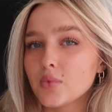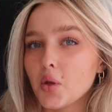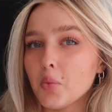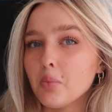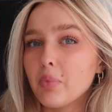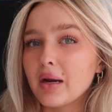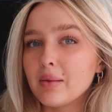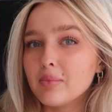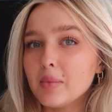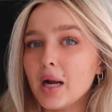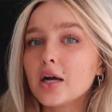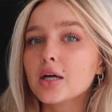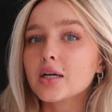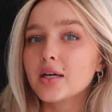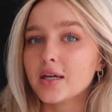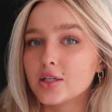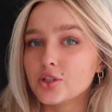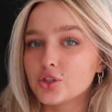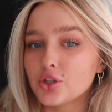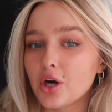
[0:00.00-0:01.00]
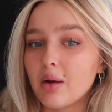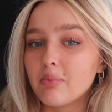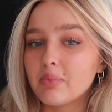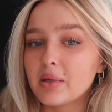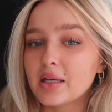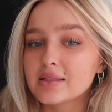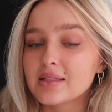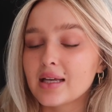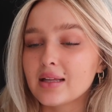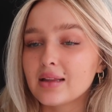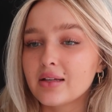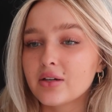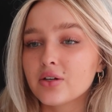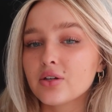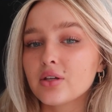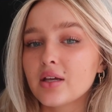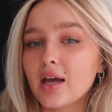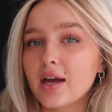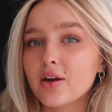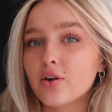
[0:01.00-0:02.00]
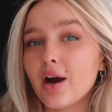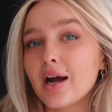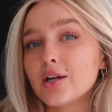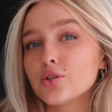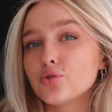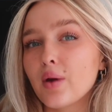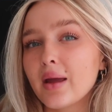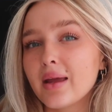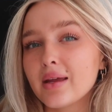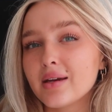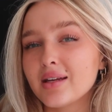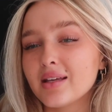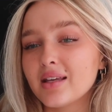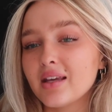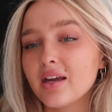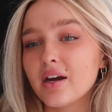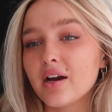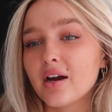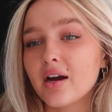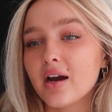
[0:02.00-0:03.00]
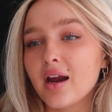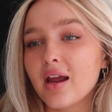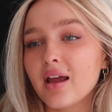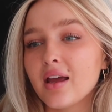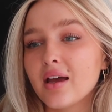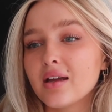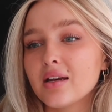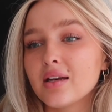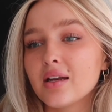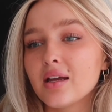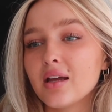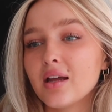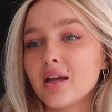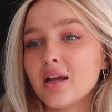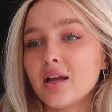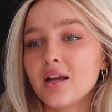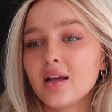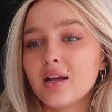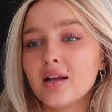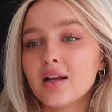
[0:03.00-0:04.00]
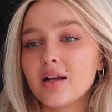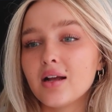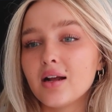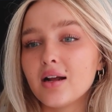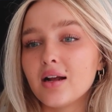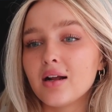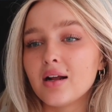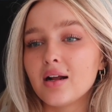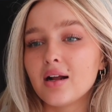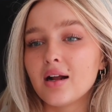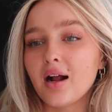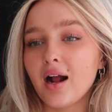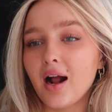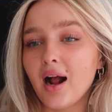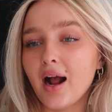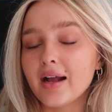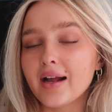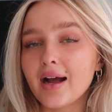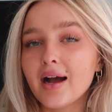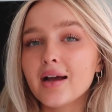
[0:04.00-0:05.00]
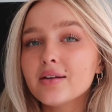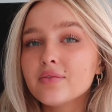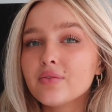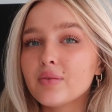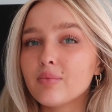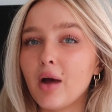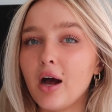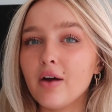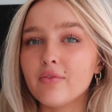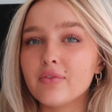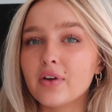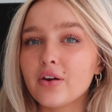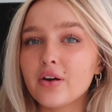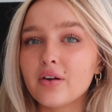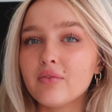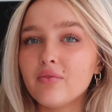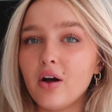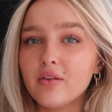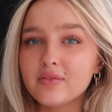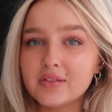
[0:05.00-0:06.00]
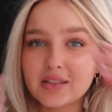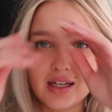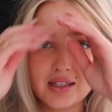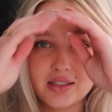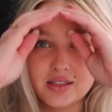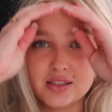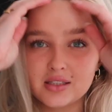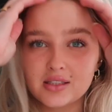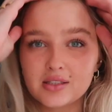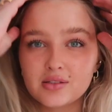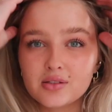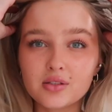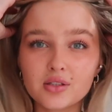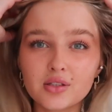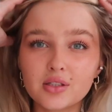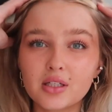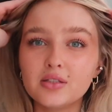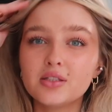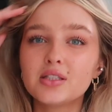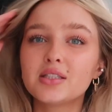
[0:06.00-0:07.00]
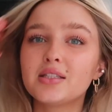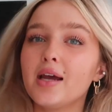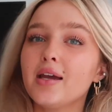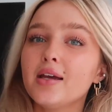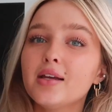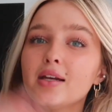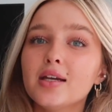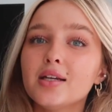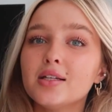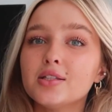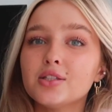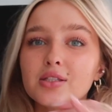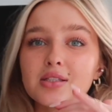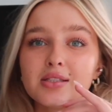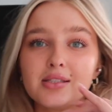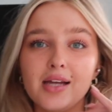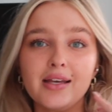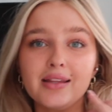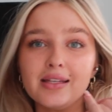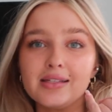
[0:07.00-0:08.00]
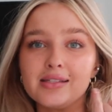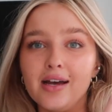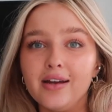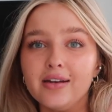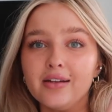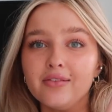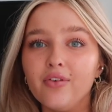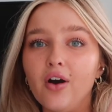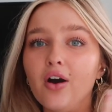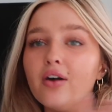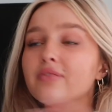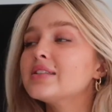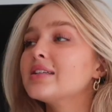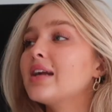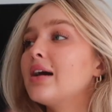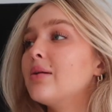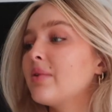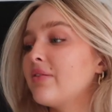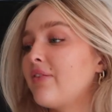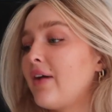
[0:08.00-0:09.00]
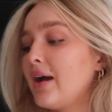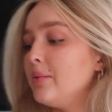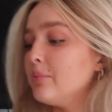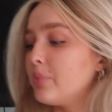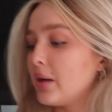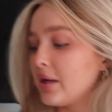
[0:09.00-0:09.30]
but I'm not gonna drop because I graduate in a year and I kind of am not very involved, and I just can stay in it and just stay this uninvolved and I'll be fine.